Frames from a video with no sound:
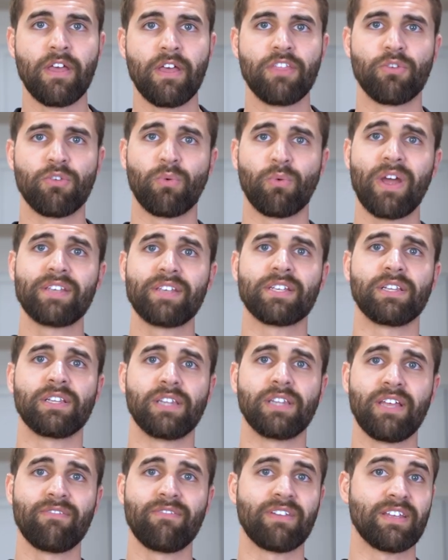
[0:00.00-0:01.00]
the right to
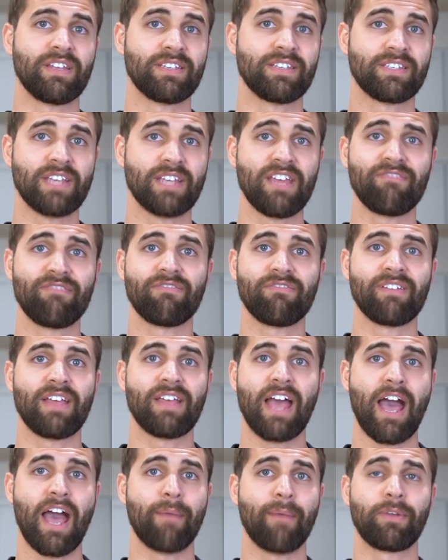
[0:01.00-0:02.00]
live in a safe,
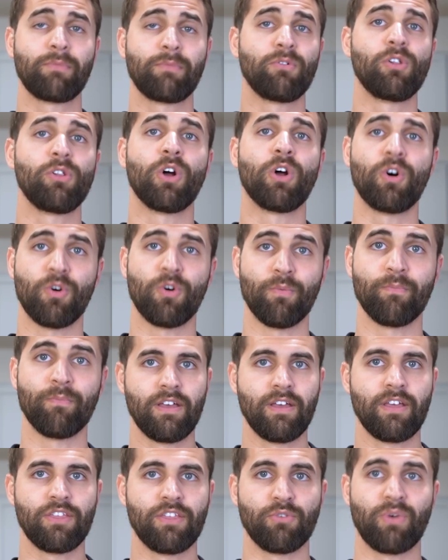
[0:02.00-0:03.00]
habitable home,
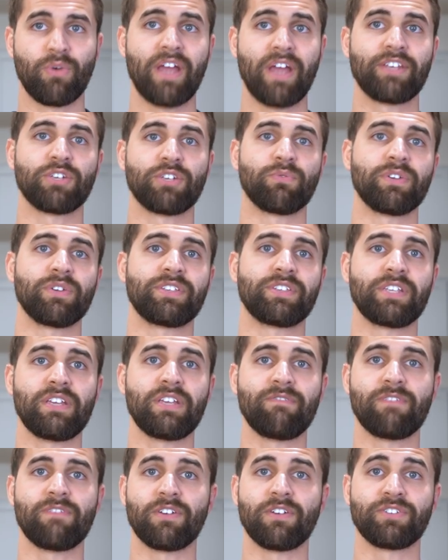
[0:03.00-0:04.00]
the right to
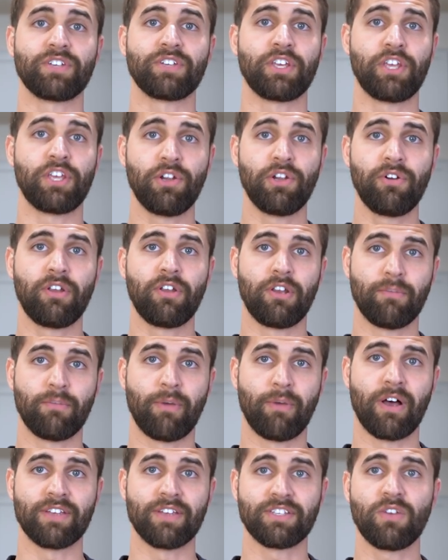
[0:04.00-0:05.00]
receive their security
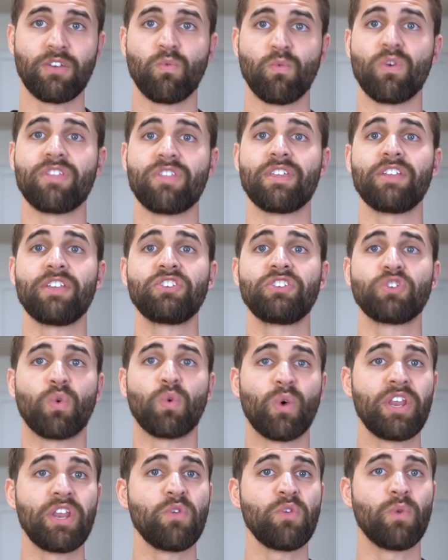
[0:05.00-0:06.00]
deposit within
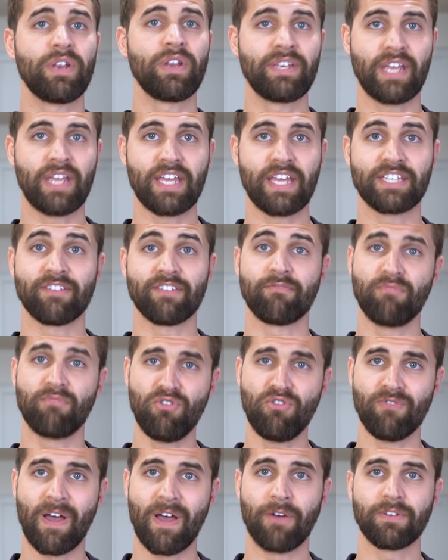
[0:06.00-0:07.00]
21 days of
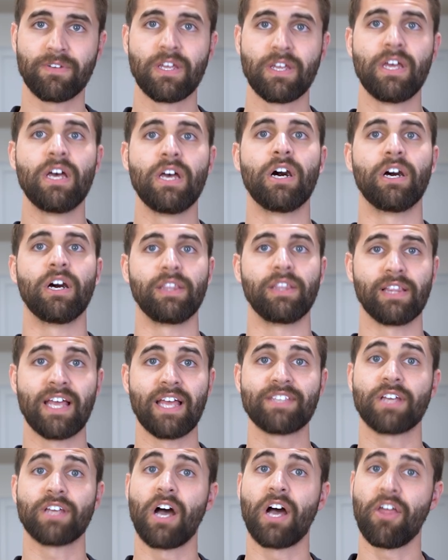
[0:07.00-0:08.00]
move-out,
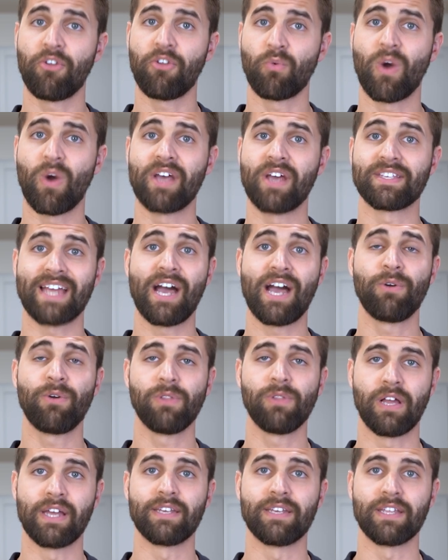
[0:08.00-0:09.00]
unless otherwise
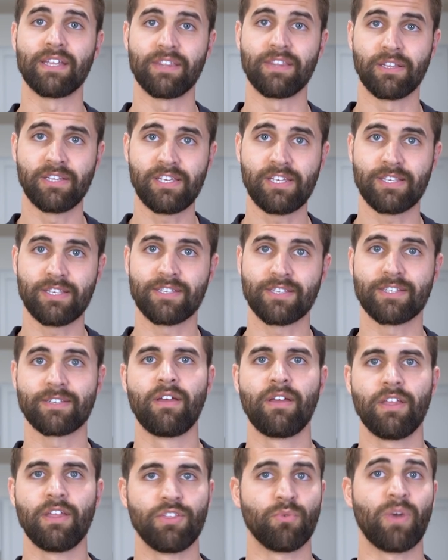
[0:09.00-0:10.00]
outlined in the lease,
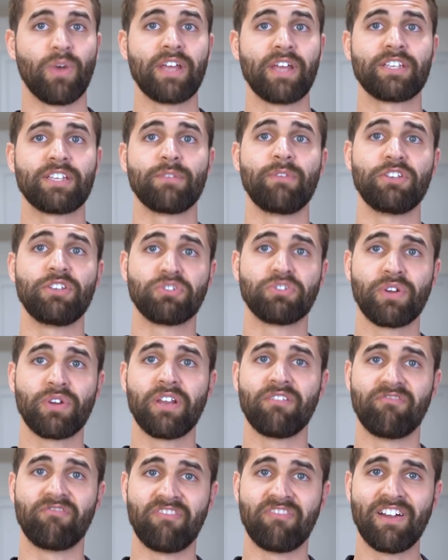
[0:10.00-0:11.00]
the right to be
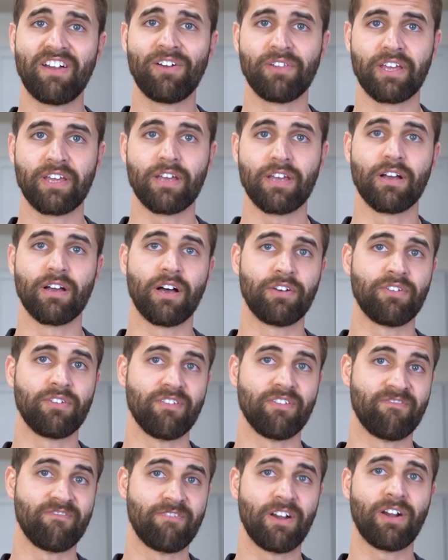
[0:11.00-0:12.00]
treated fairly under
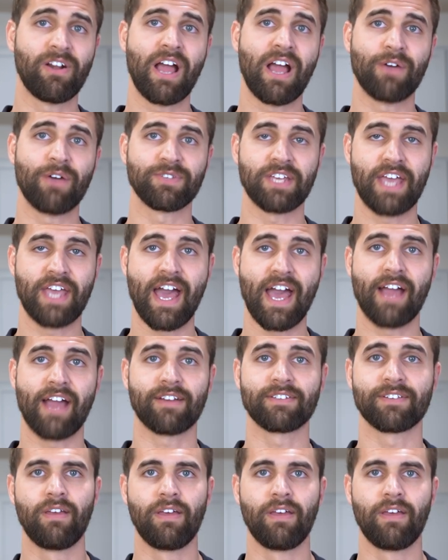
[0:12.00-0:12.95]
the Fair Housing Act,